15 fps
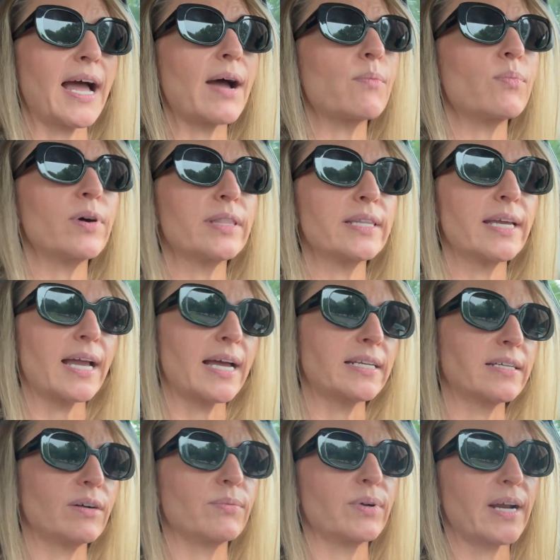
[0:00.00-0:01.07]
One thing, I
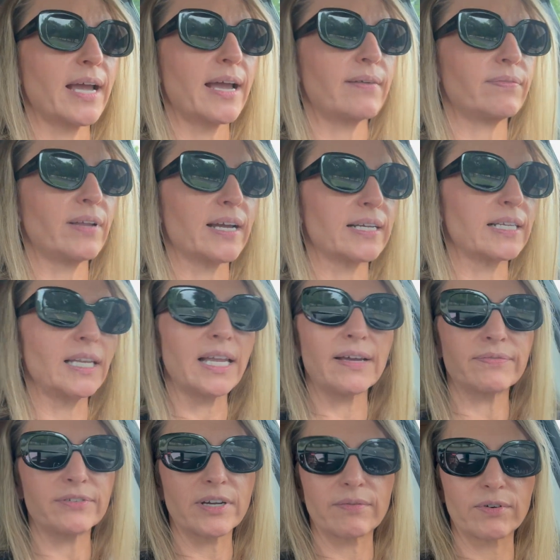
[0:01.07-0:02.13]
don't want to have like
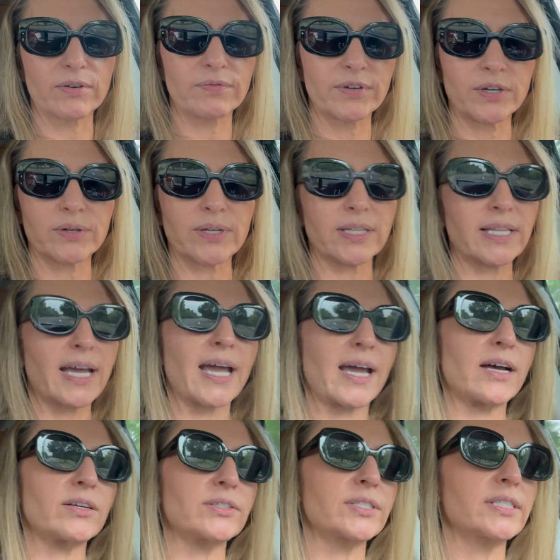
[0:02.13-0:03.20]
leftover food in the
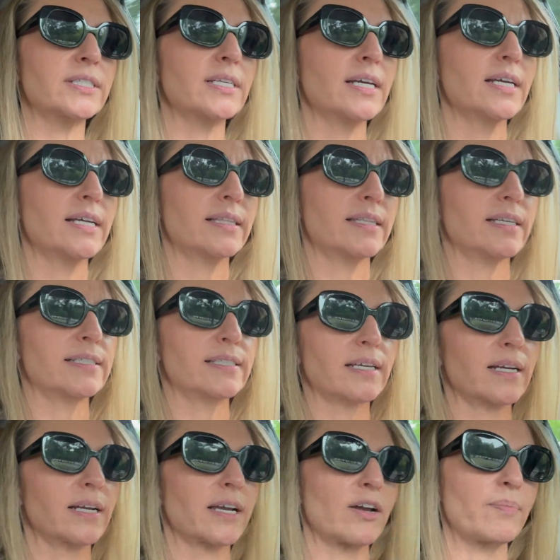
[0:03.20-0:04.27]
house that's
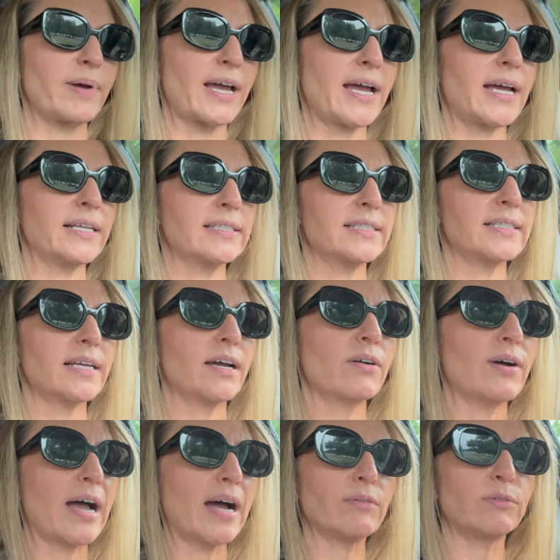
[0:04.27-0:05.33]
going to go bad, so
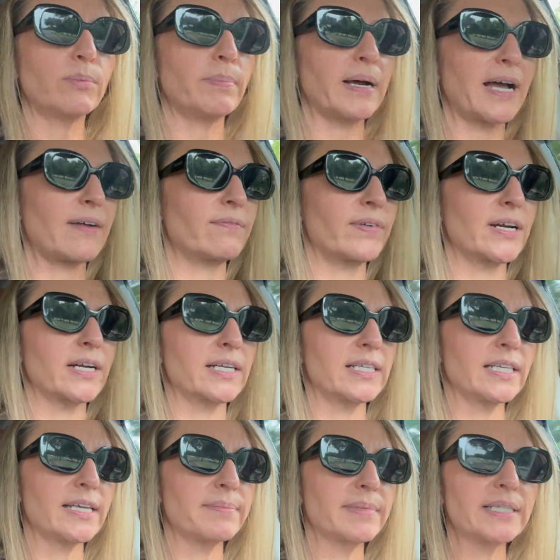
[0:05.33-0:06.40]
I will buy very
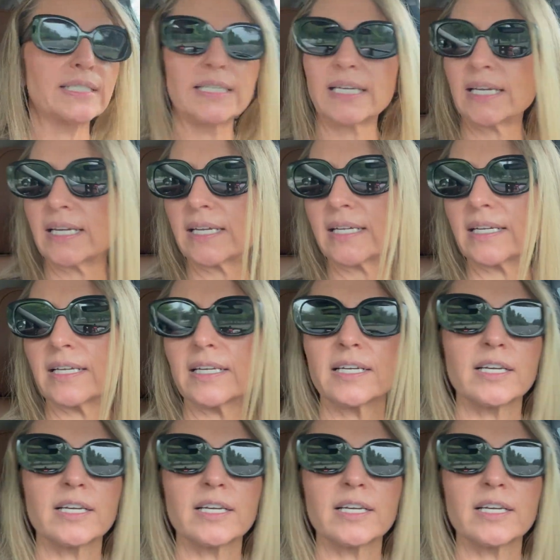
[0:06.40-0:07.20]
limited